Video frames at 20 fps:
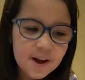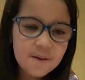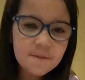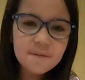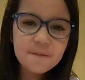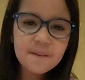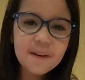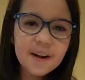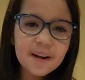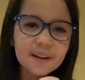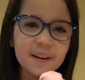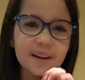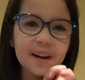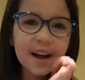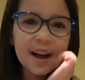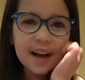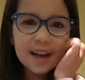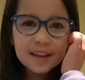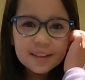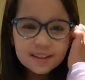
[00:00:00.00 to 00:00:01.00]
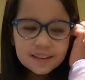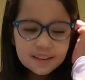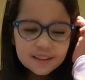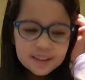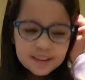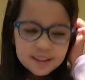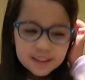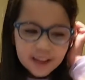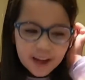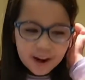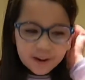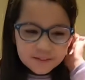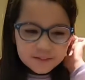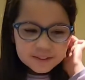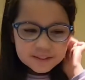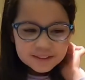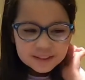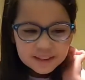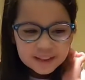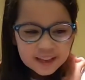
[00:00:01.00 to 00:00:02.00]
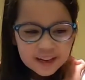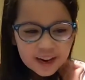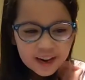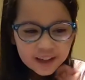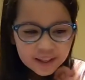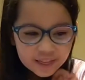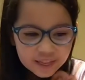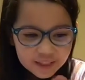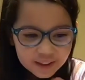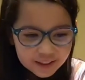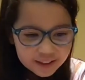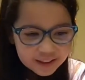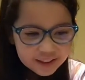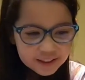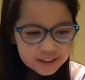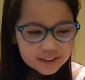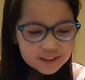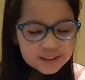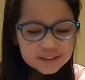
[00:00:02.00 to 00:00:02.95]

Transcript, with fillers: well, guys, that was it, I think.